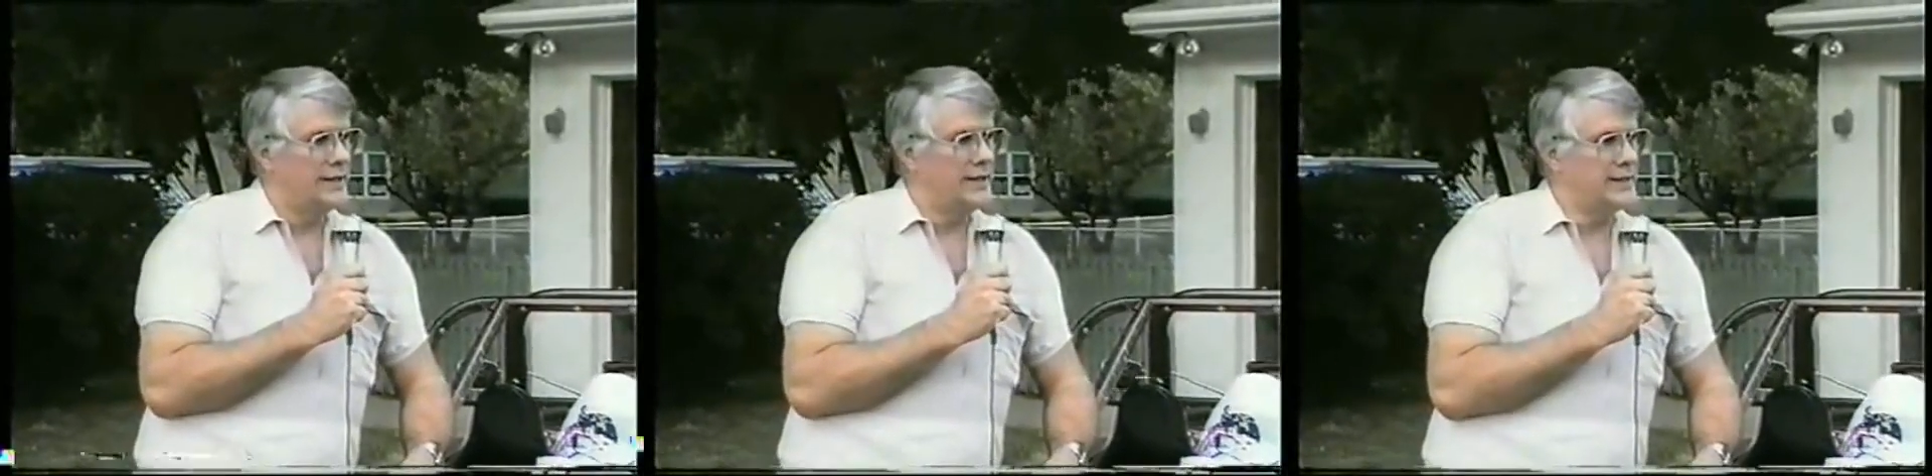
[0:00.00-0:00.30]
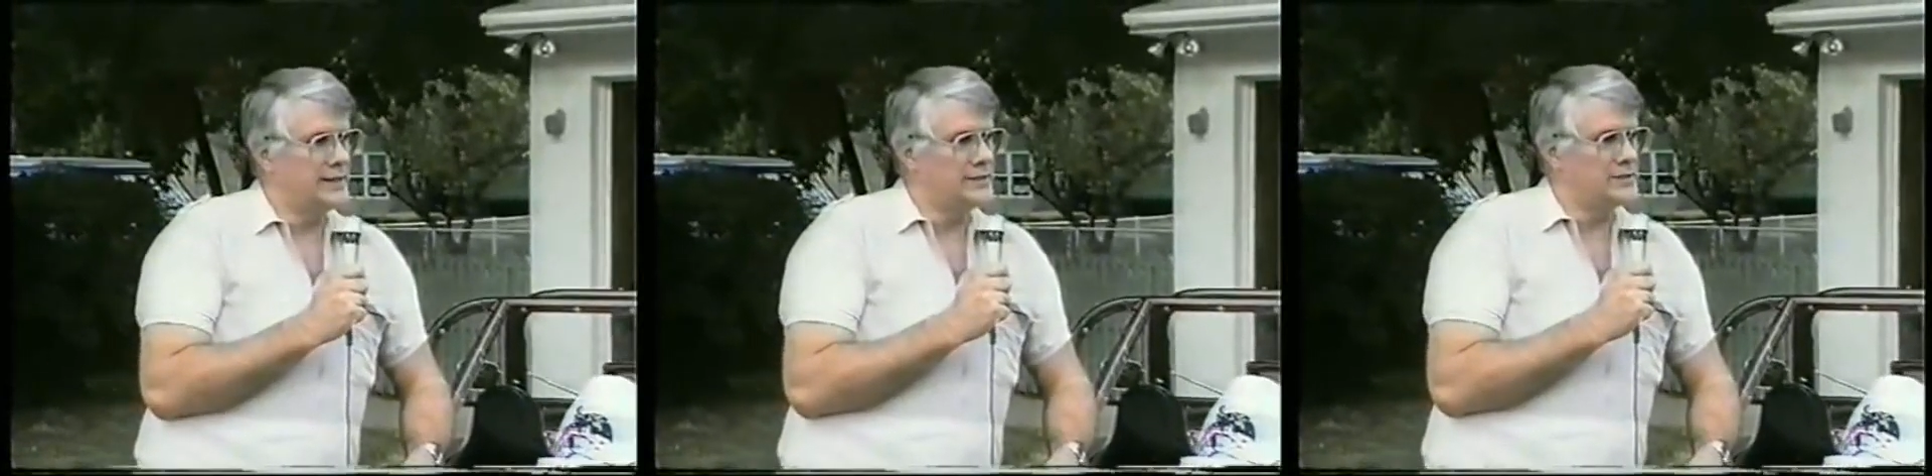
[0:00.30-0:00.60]

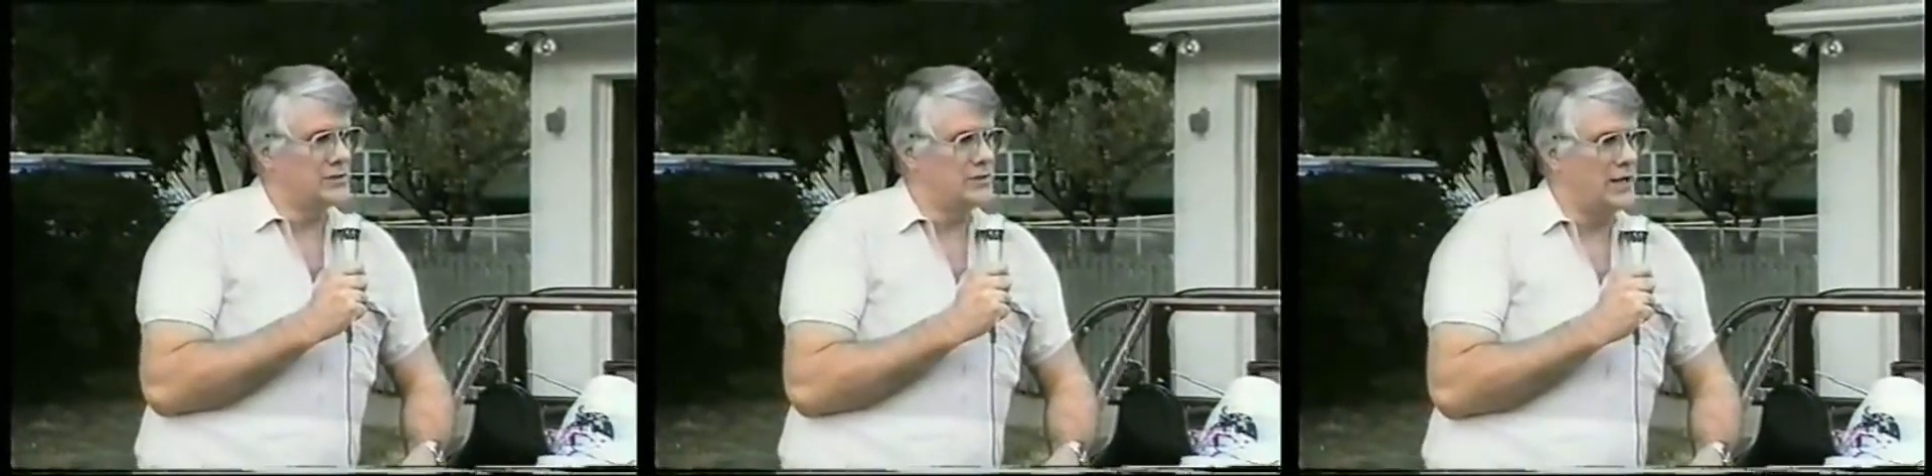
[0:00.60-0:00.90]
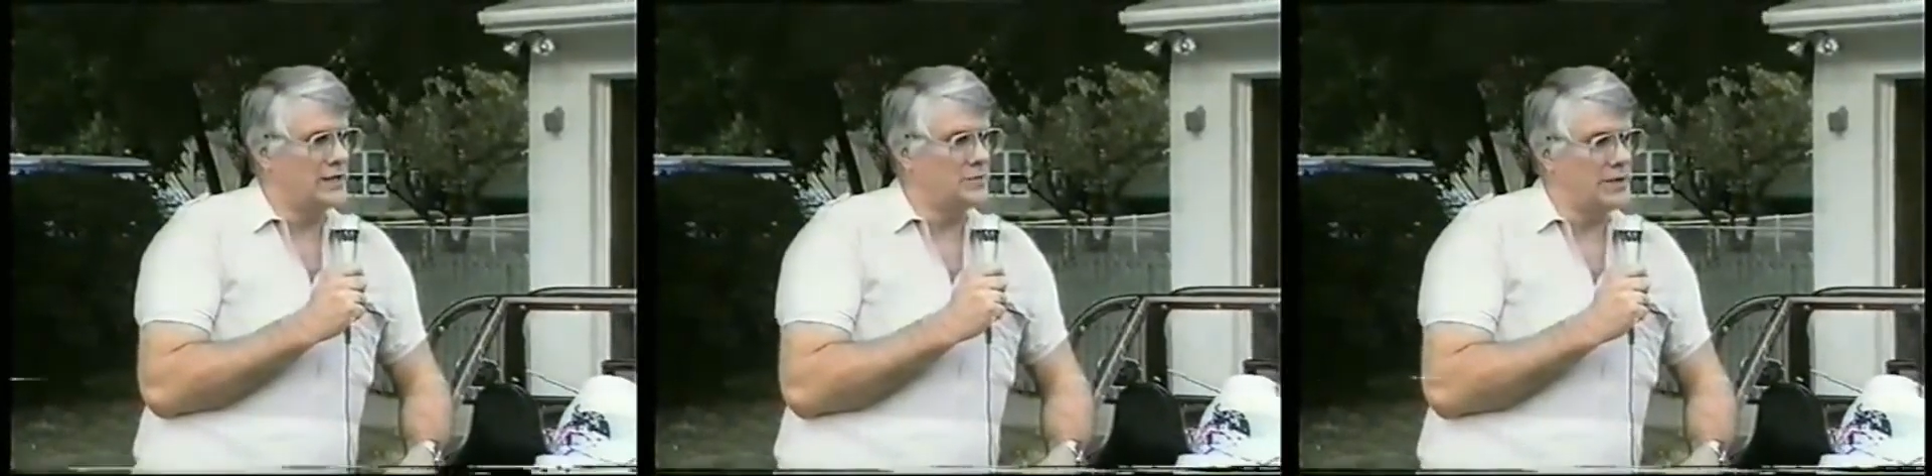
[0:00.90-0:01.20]
And
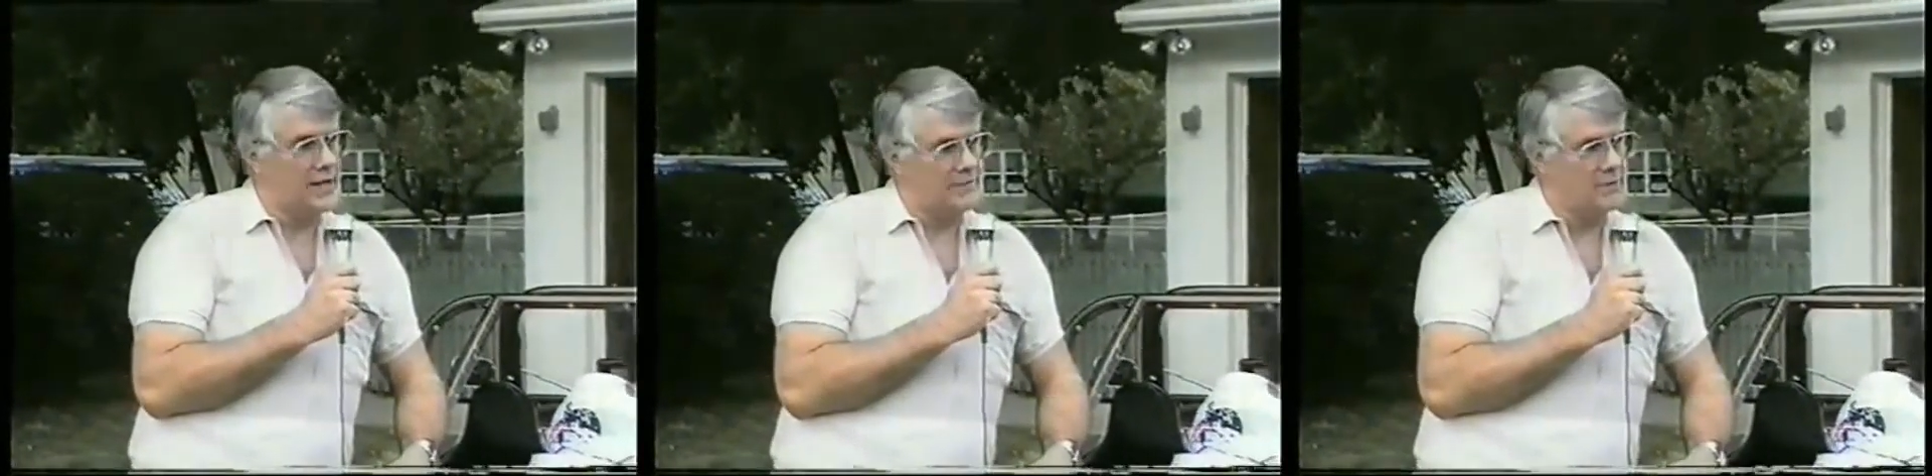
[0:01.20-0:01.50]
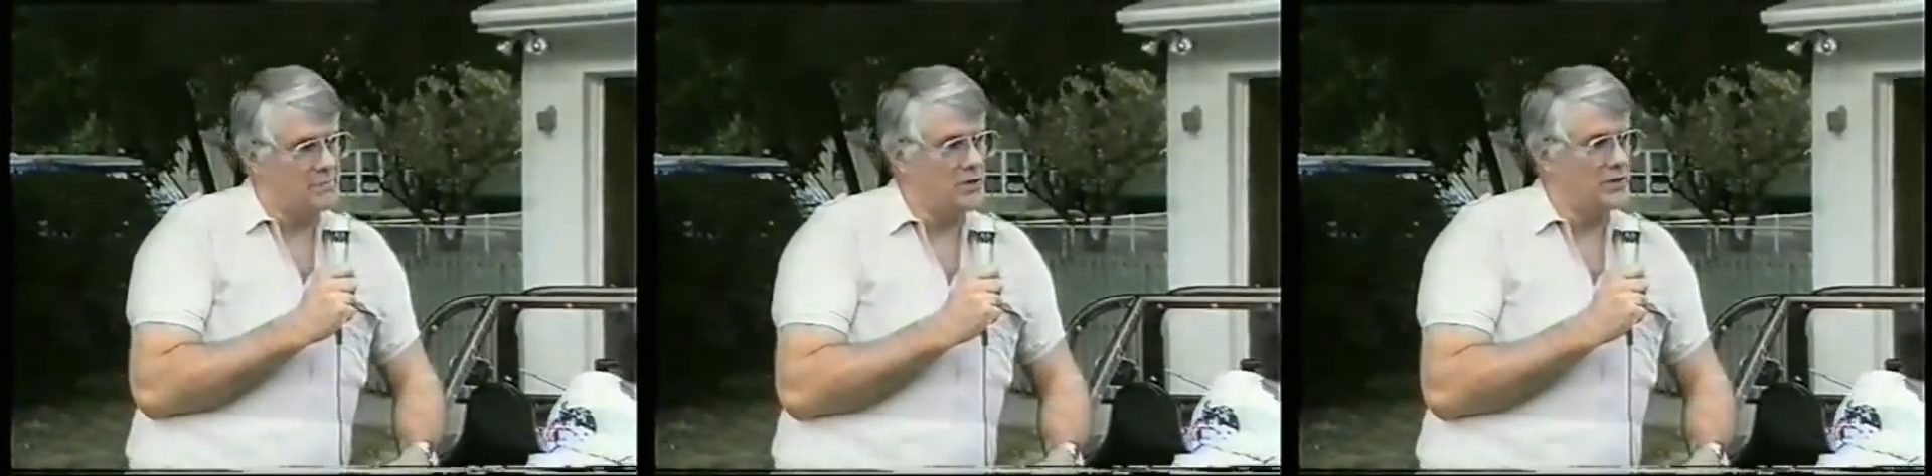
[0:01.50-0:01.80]
so as we
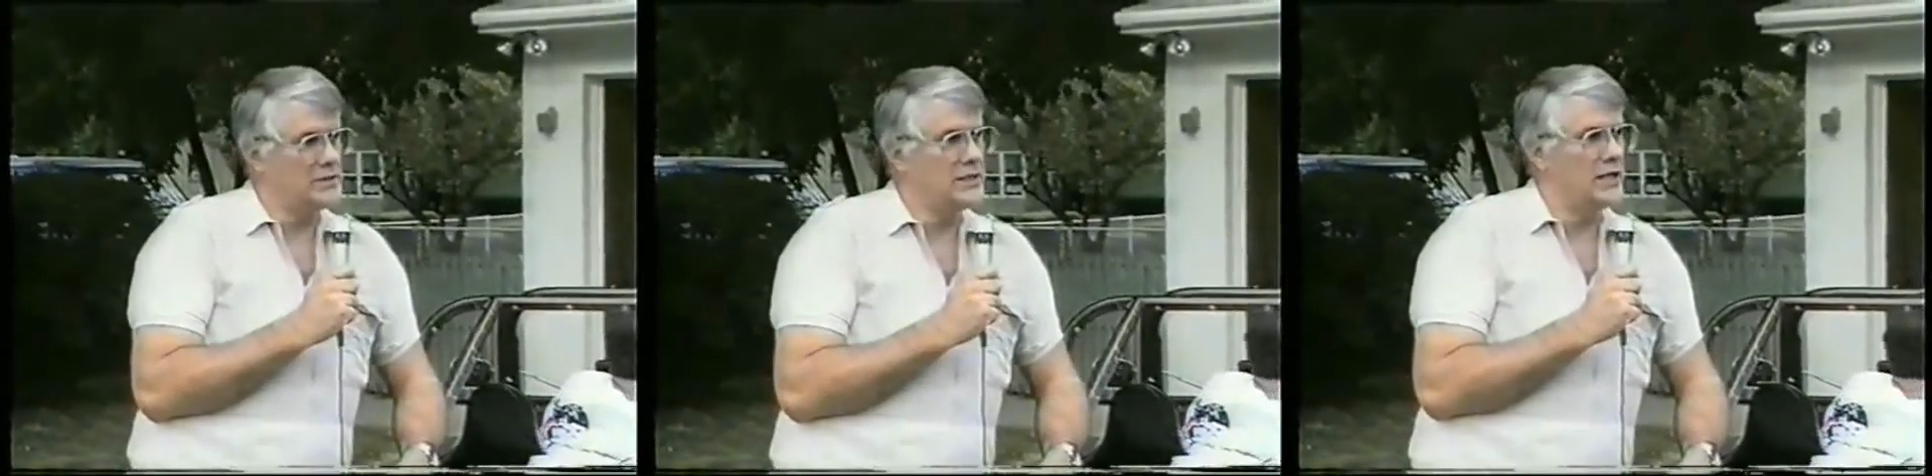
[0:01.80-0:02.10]
have the abilities